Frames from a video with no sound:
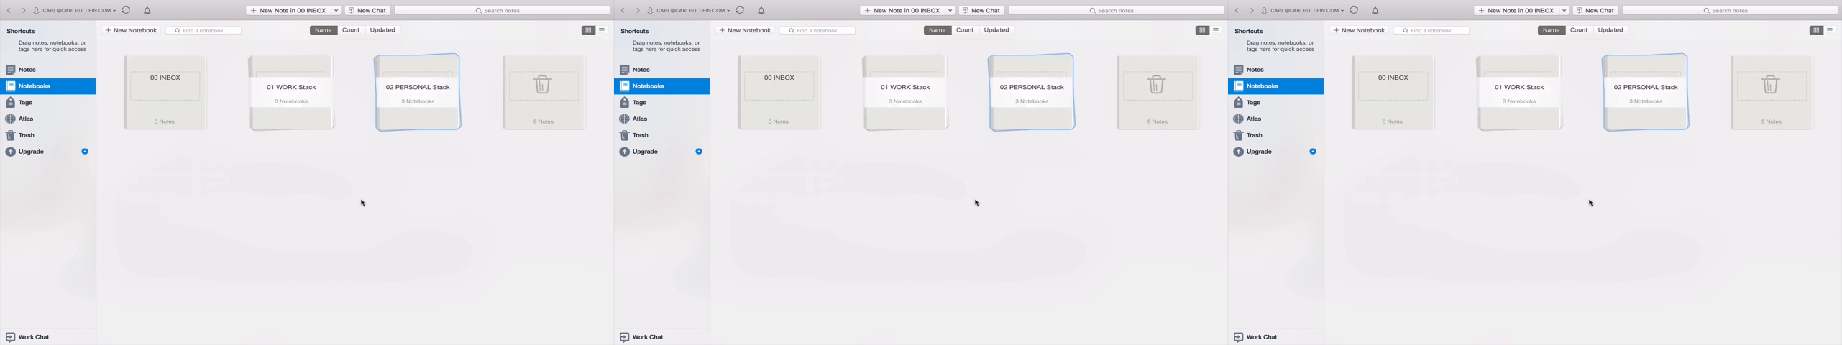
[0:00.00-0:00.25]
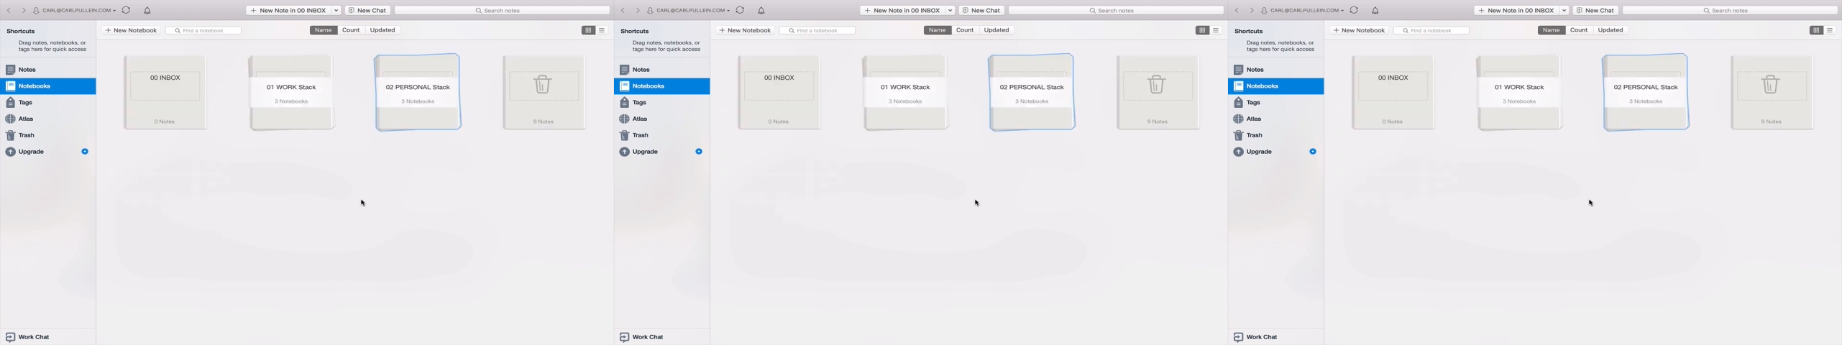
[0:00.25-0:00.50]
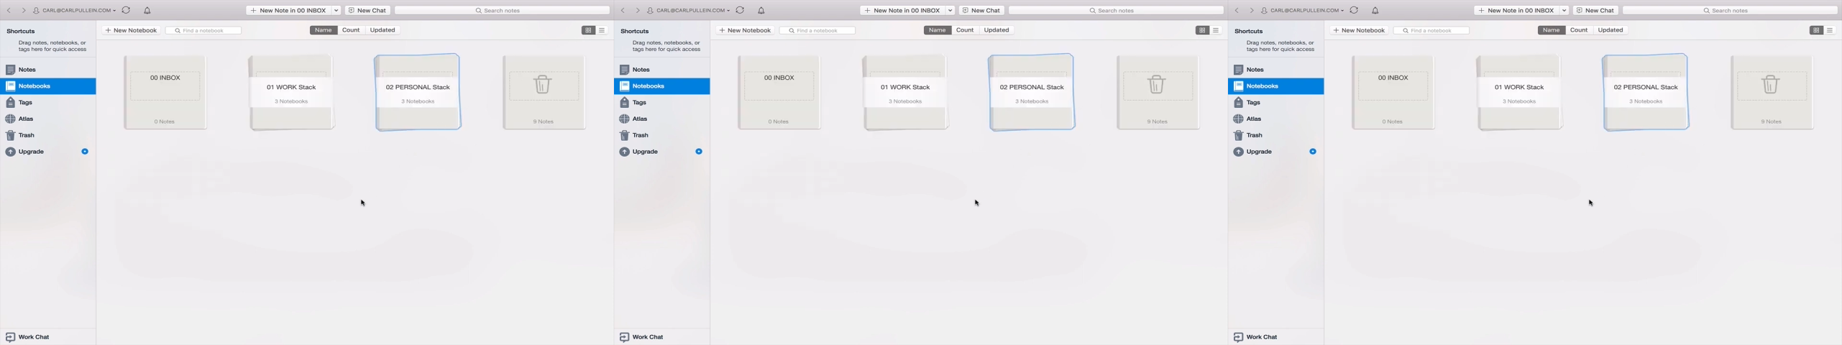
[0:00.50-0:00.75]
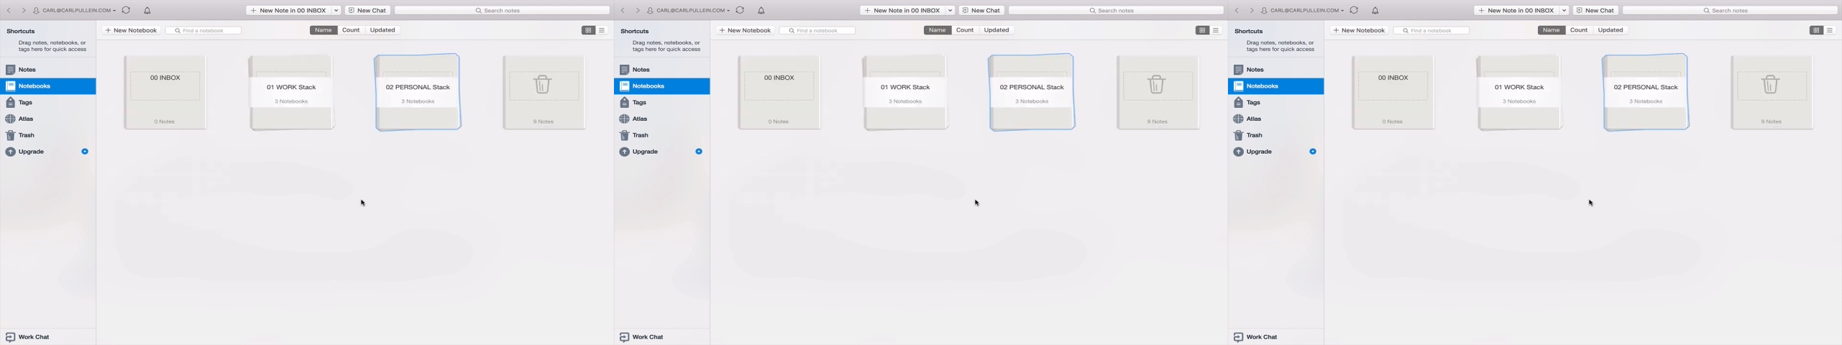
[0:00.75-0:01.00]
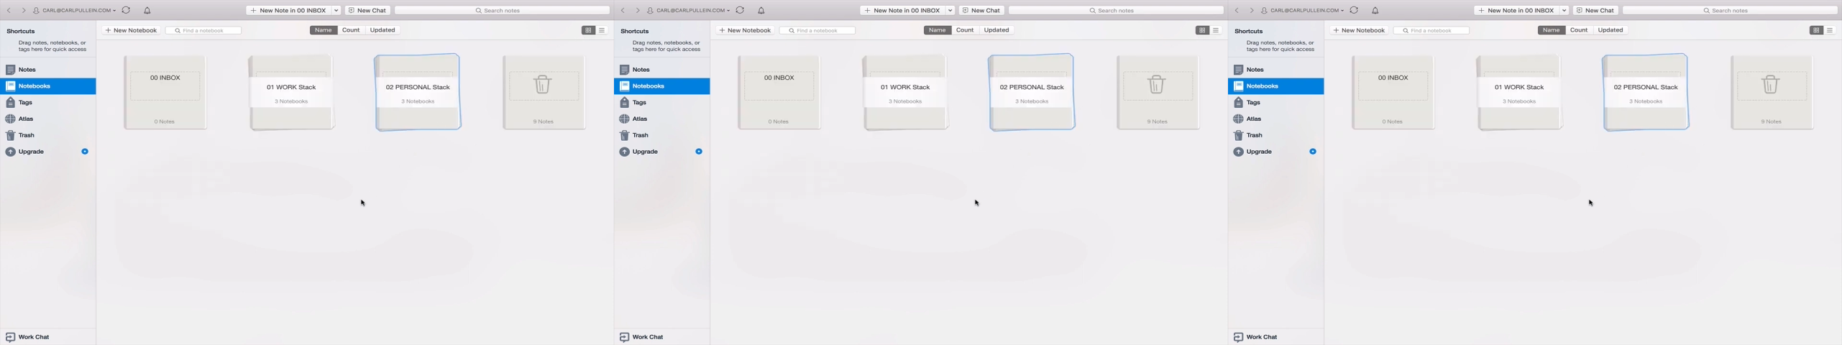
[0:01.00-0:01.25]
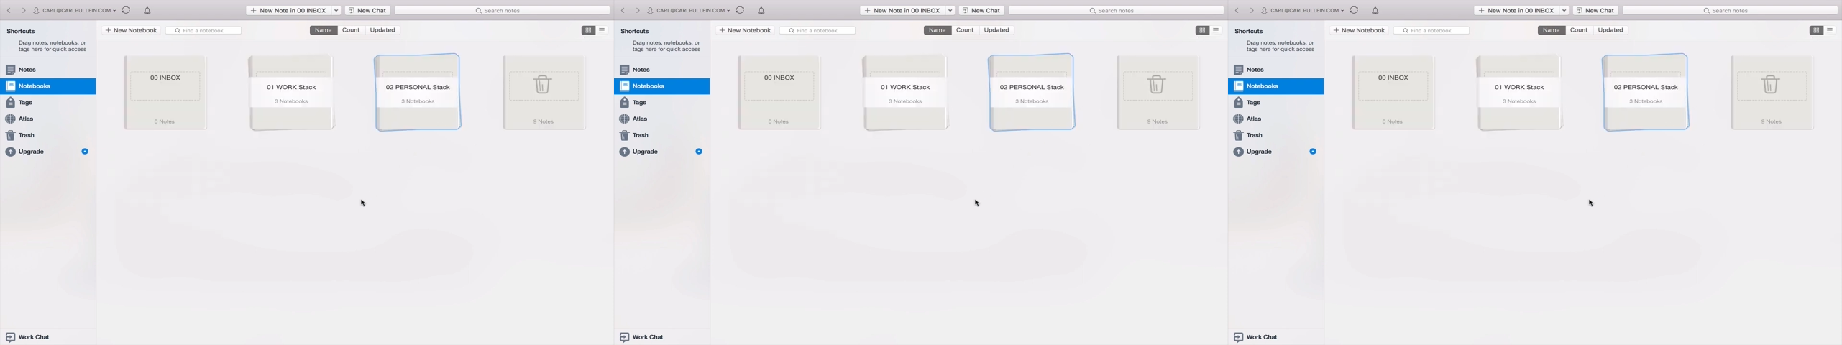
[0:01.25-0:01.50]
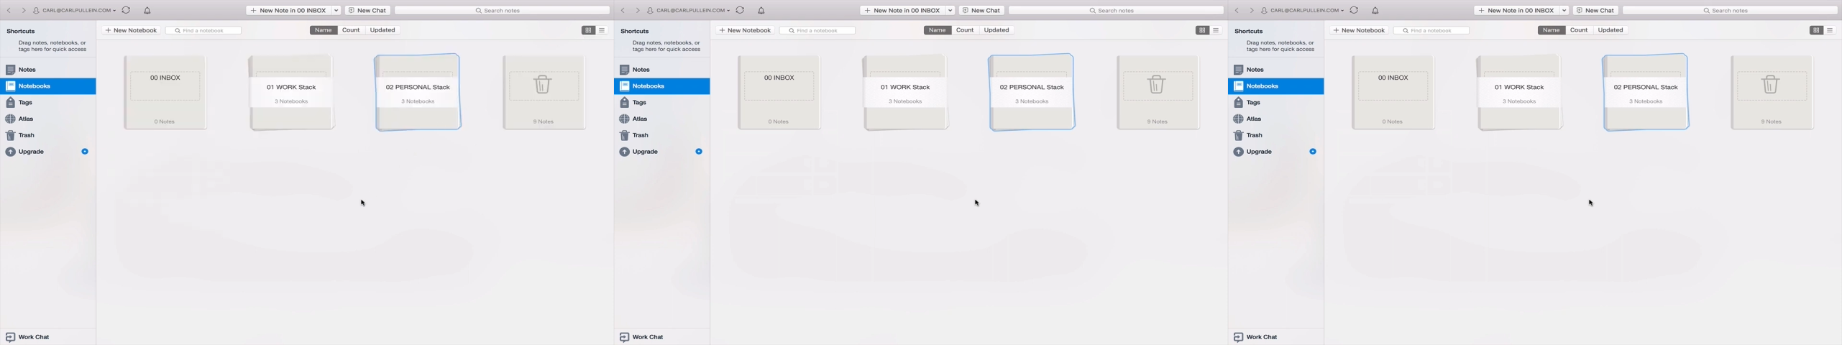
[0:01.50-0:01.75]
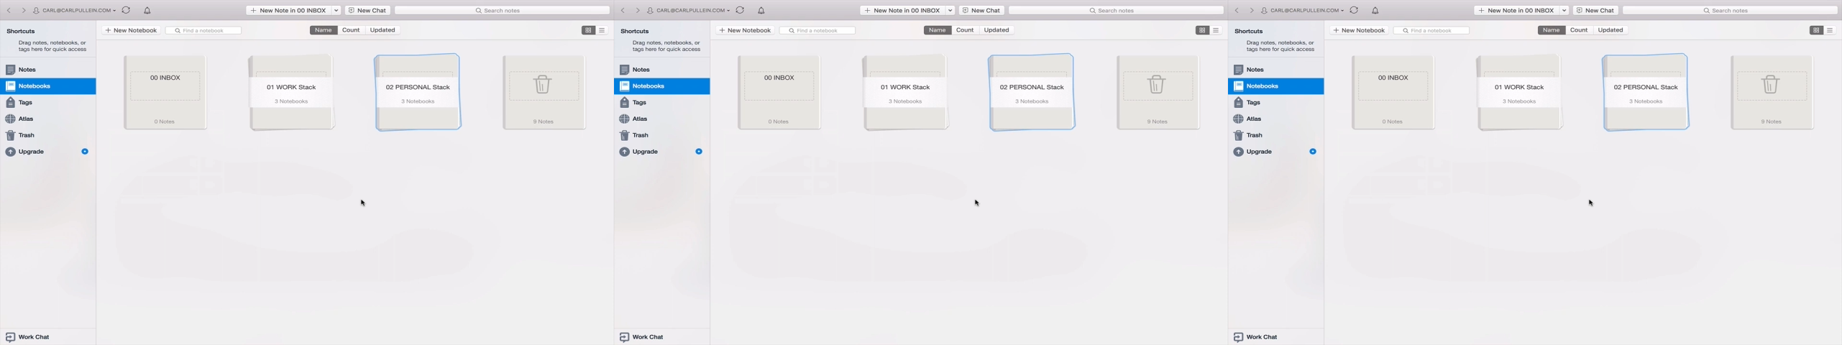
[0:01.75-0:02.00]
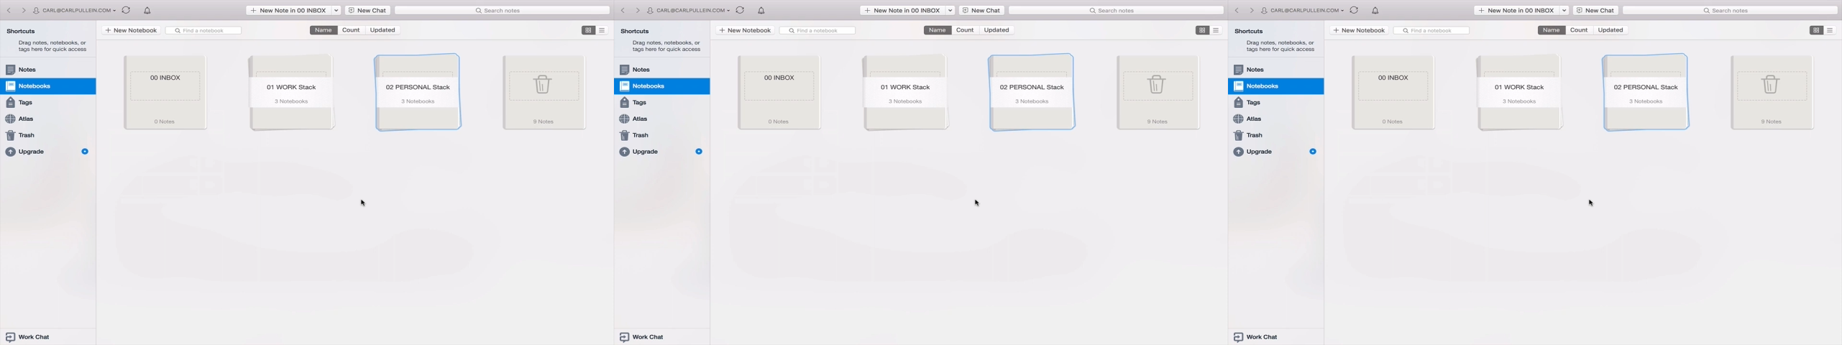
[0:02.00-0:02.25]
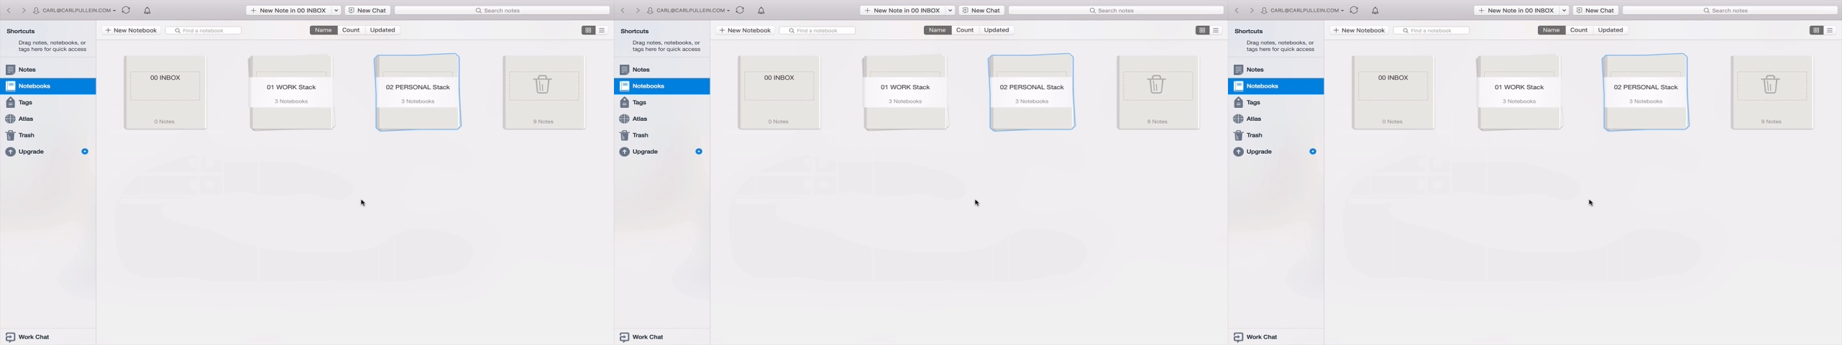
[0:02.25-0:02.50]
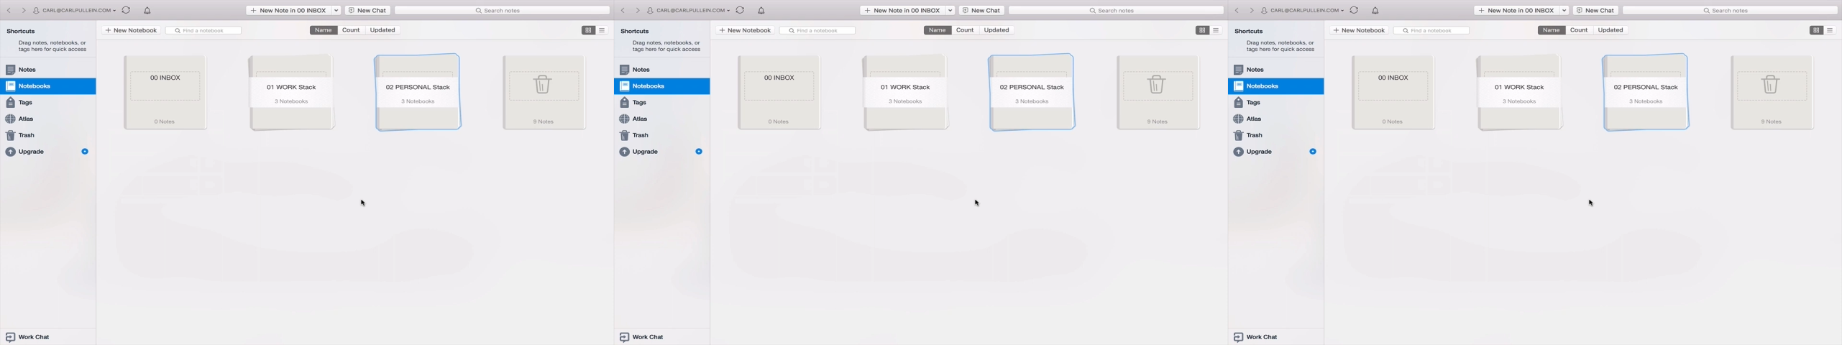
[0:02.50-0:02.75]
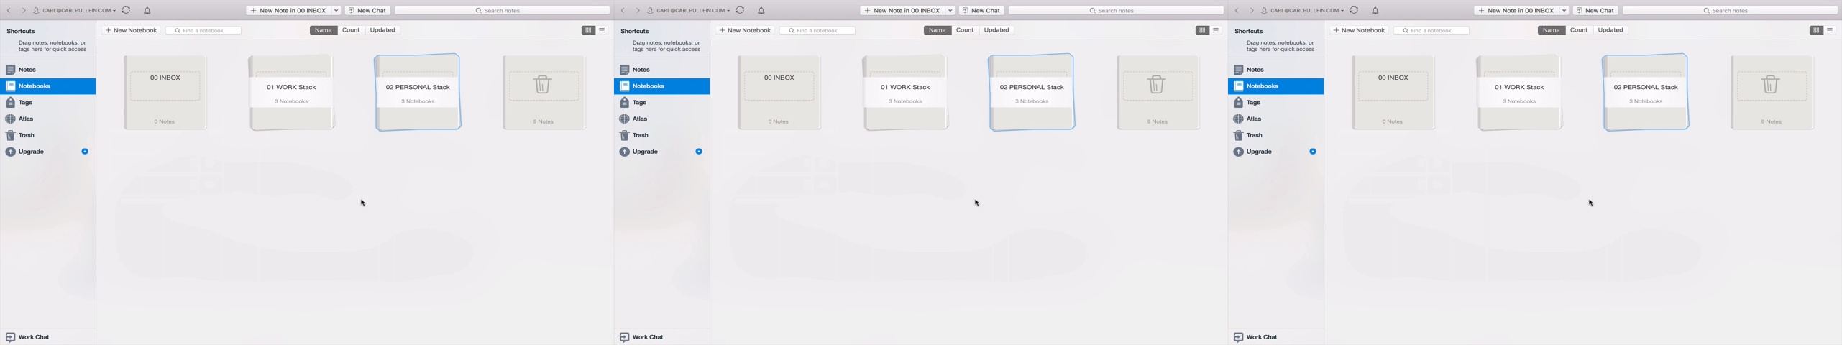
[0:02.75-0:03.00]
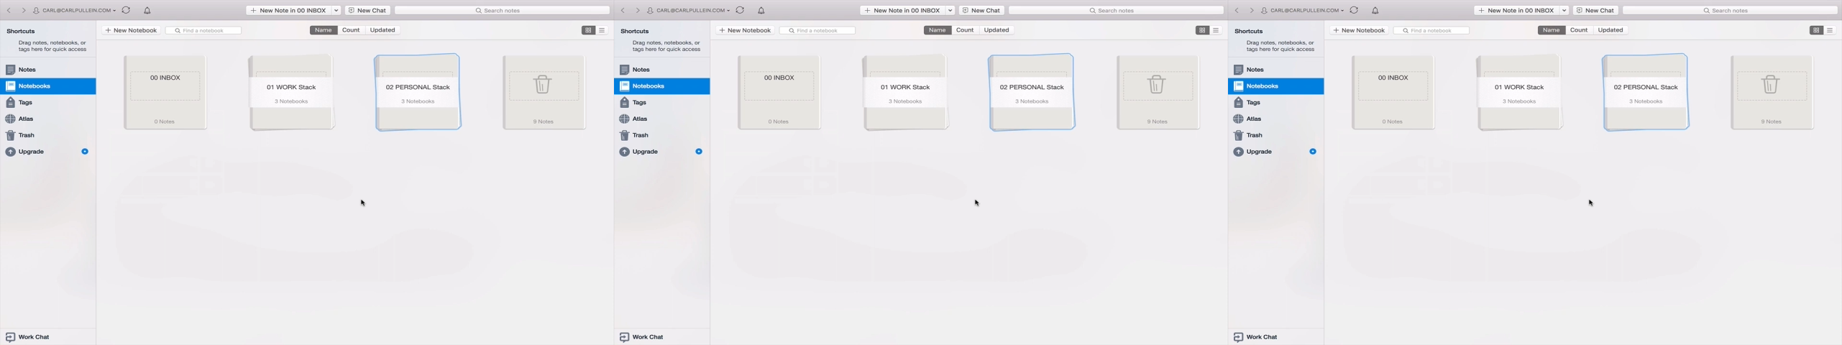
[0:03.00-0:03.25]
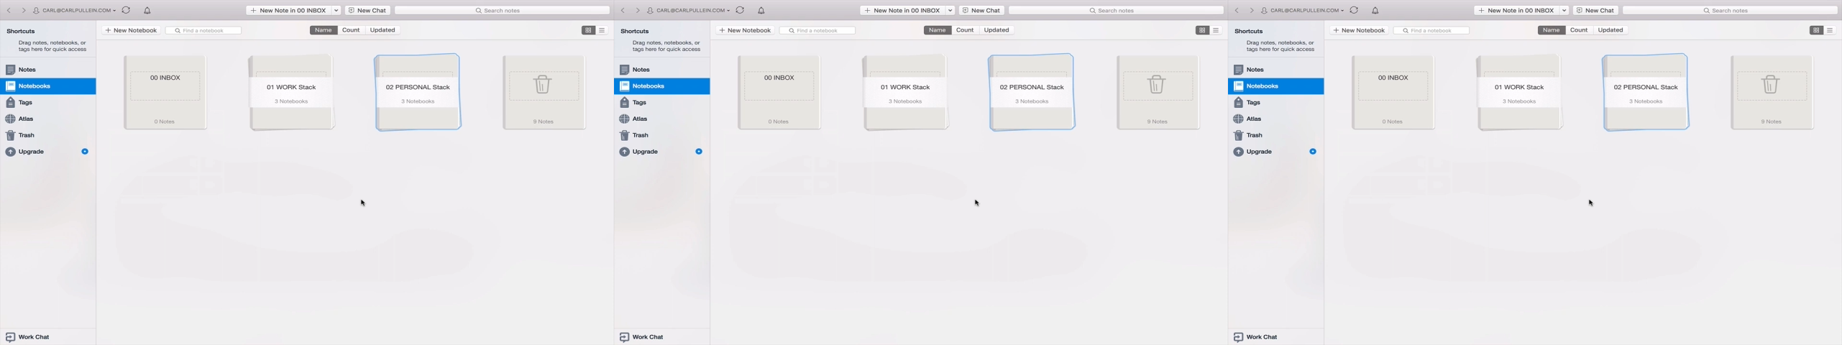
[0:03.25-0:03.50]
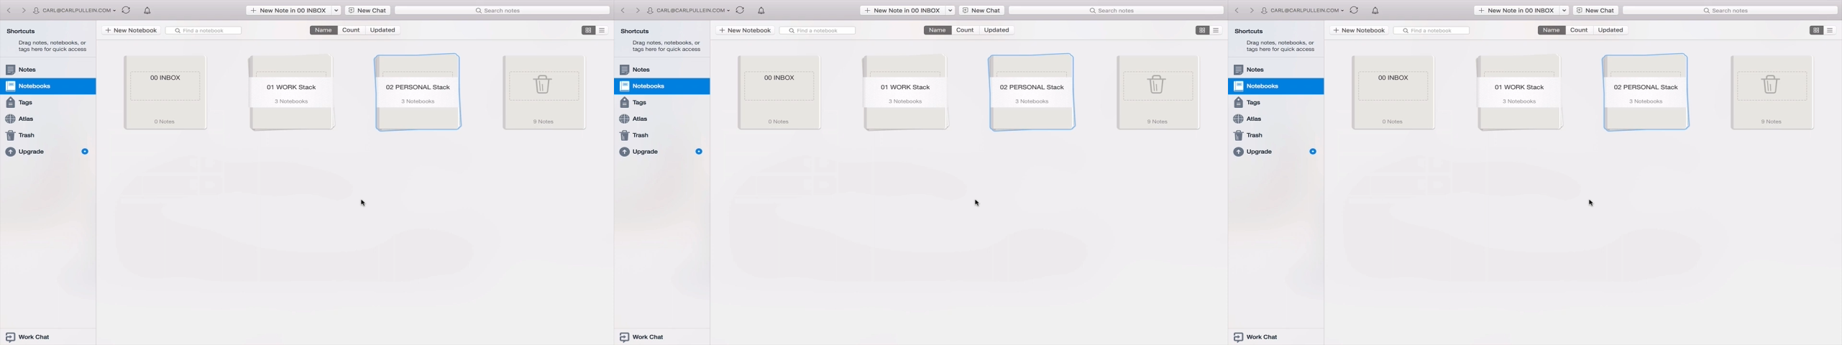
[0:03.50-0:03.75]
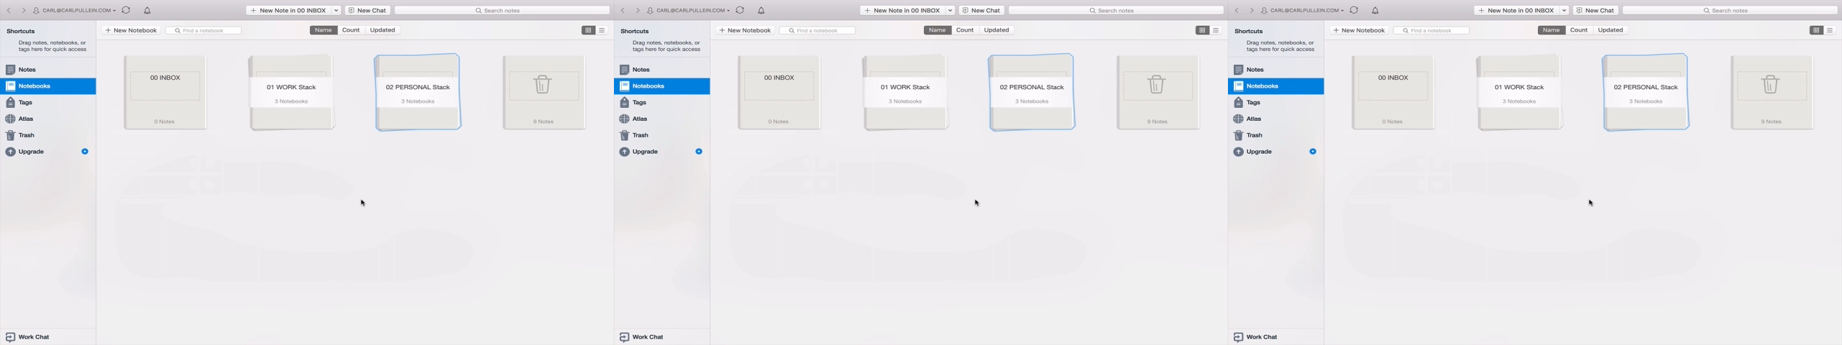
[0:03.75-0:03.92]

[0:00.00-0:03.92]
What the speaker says: Nobody's mouth can be seen.